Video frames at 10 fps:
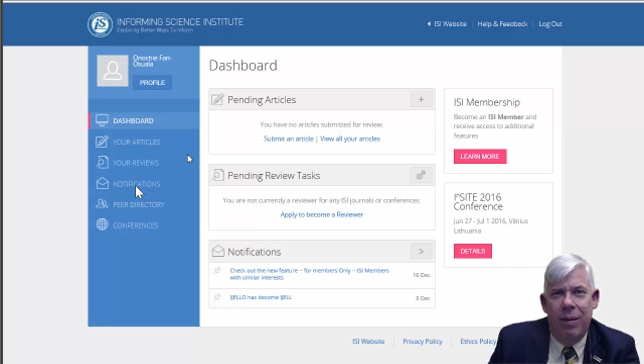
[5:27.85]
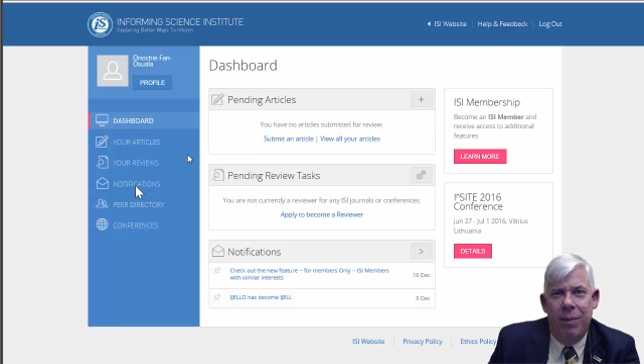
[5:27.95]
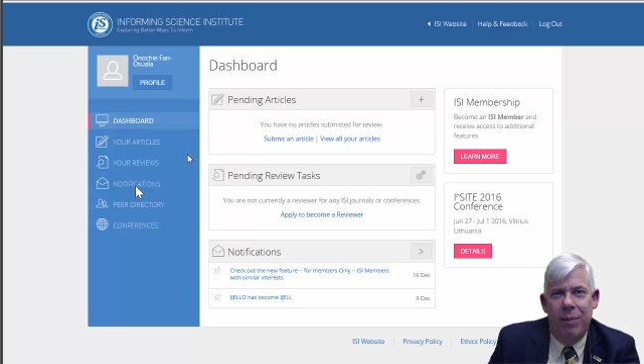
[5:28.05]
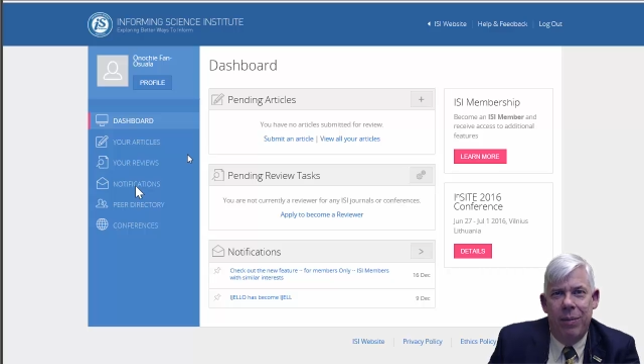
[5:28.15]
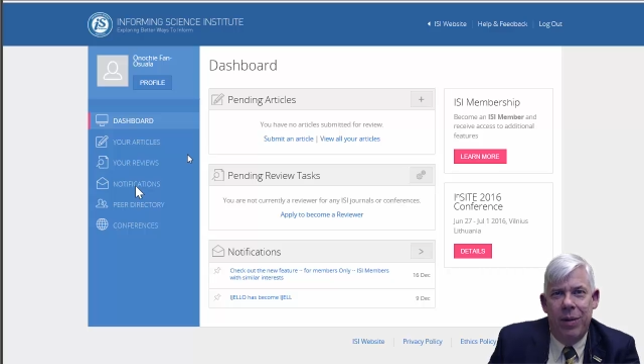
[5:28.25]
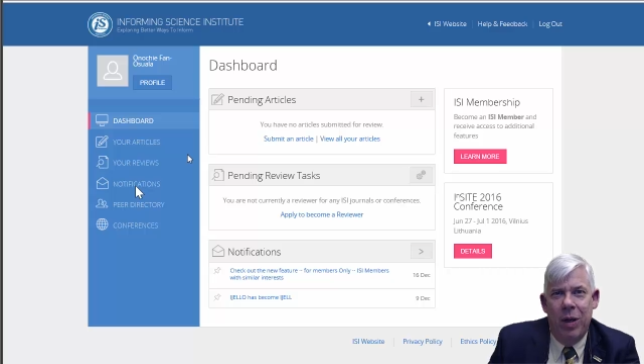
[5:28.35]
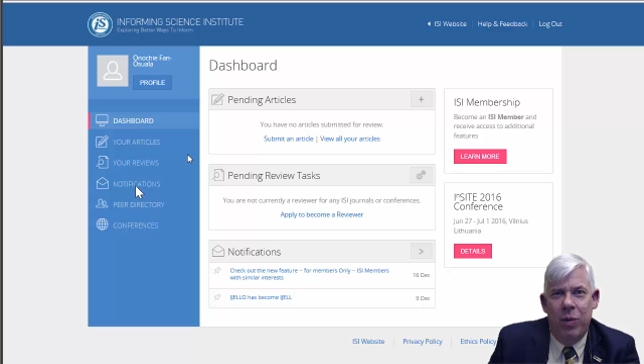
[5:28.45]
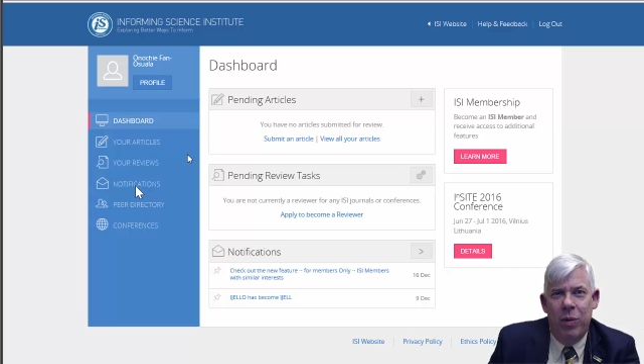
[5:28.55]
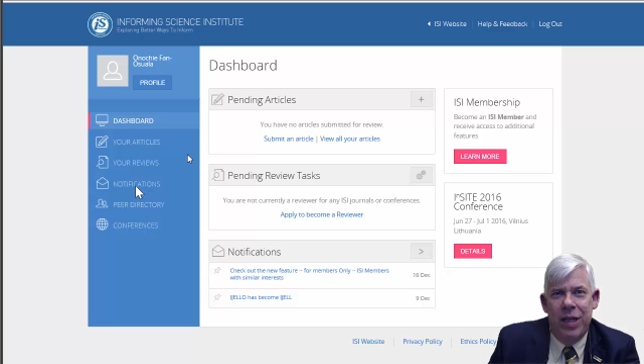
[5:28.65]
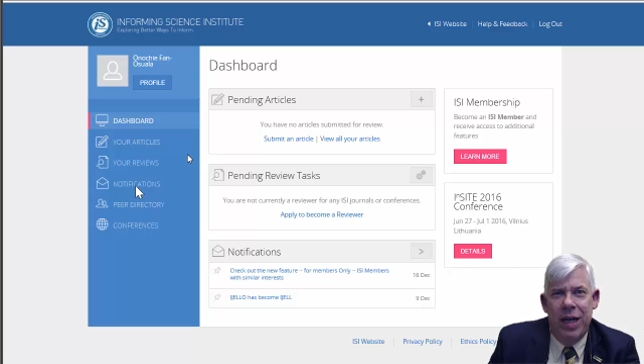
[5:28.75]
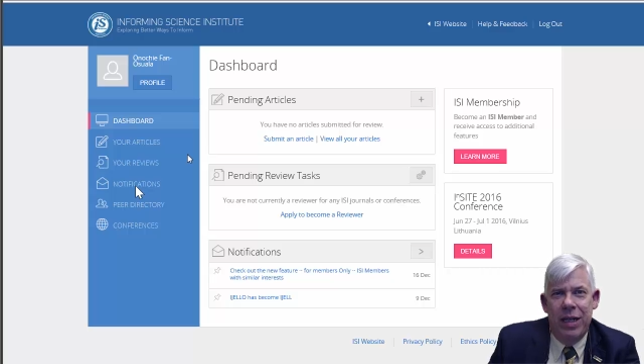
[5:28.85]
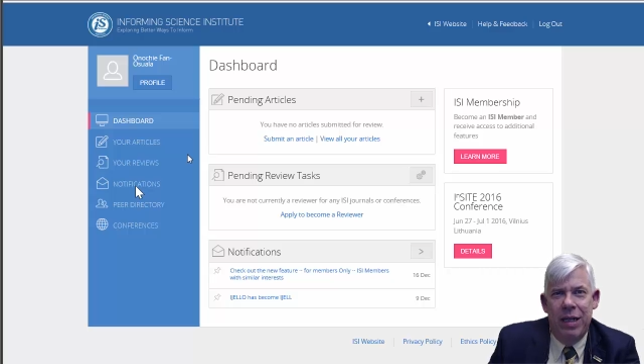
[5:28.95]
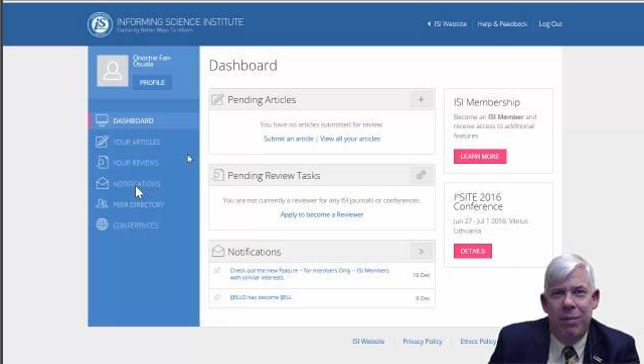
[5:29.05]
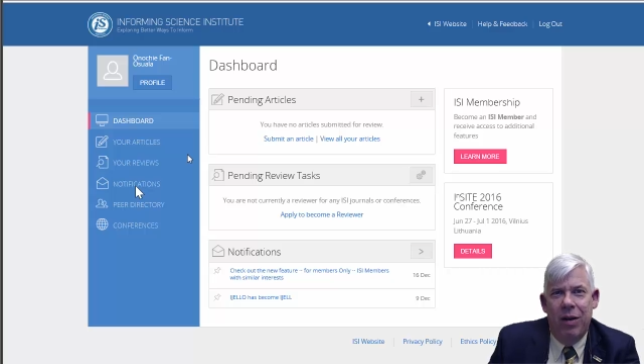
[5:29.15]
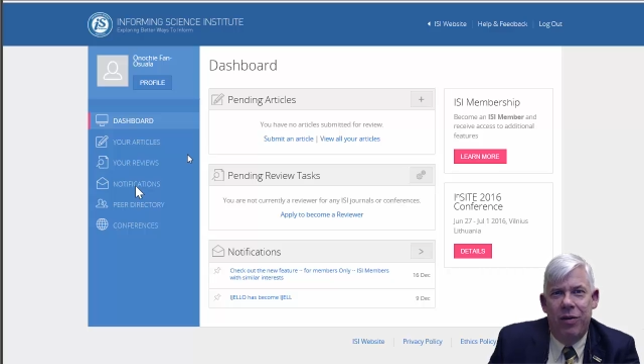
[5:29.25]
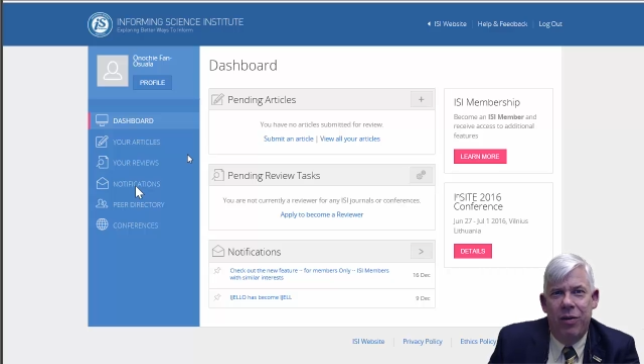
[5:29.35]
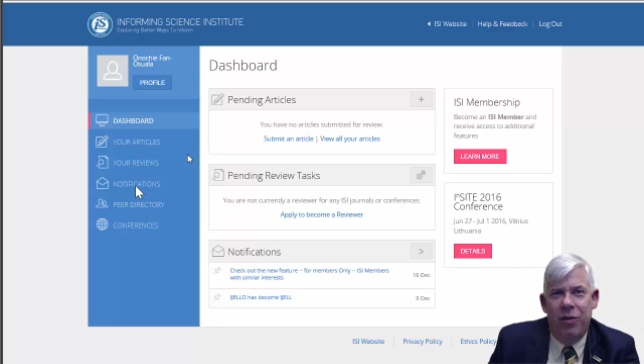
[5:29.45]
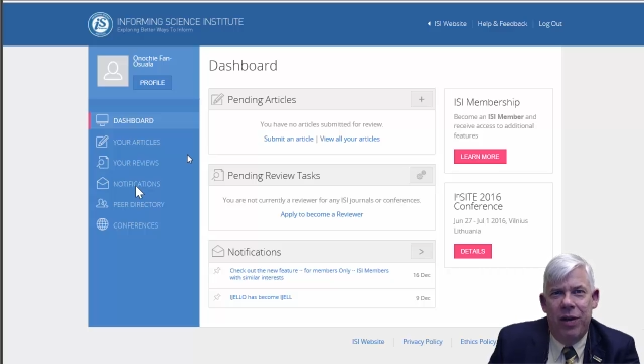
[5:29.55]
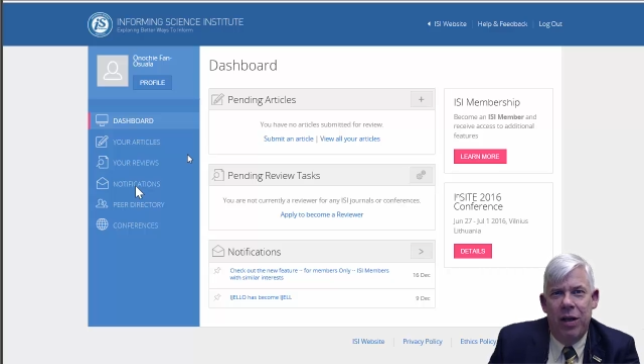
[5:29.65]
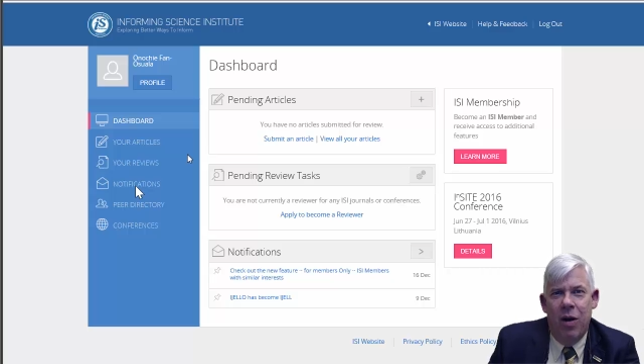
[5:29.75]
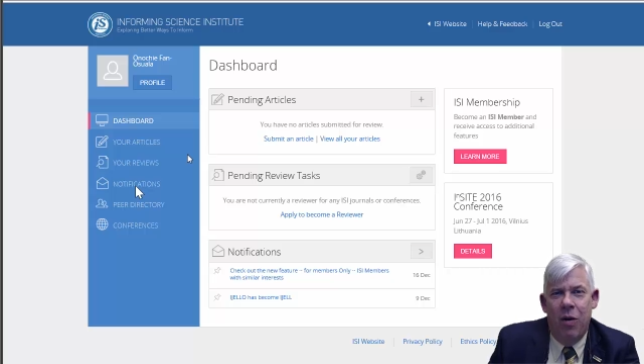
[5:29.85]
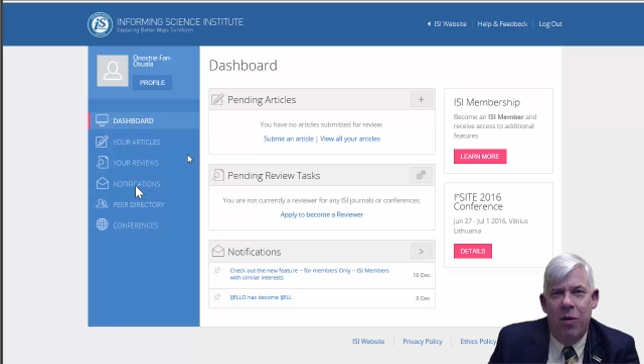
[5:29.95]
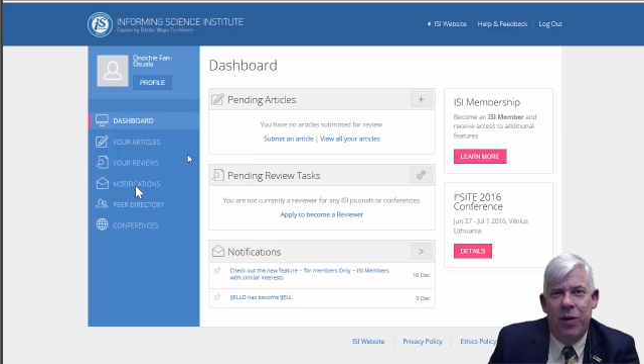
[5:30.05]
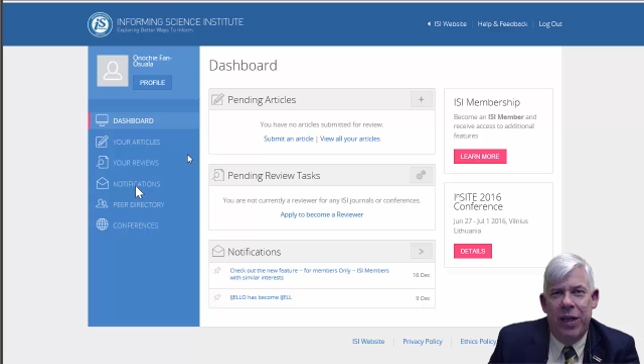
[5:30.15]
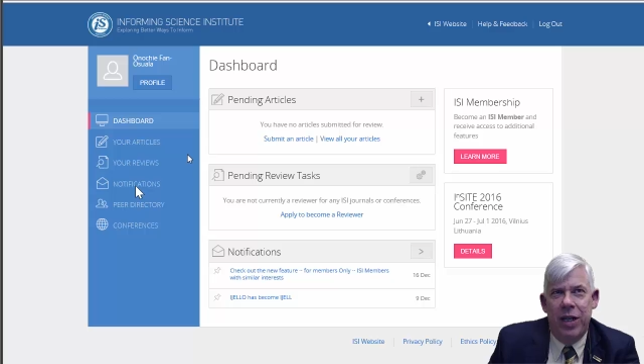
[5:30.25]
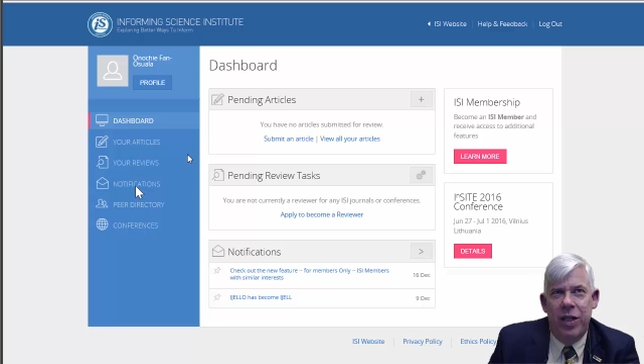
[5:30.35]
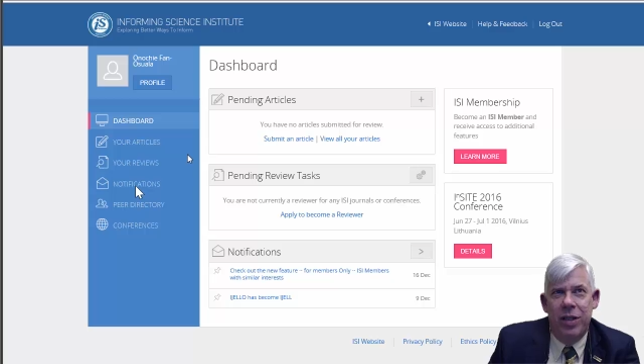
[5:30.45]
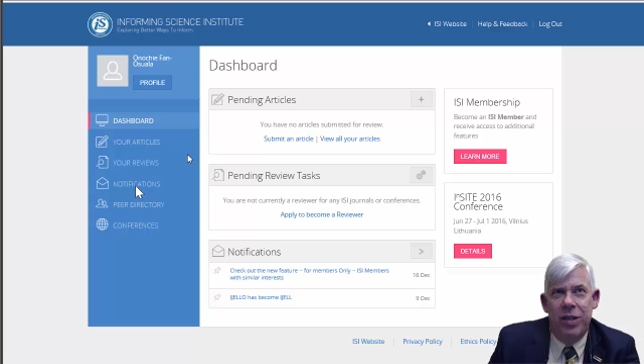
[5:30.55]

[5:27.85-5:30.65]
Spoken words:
we send emails, you'll see notifications.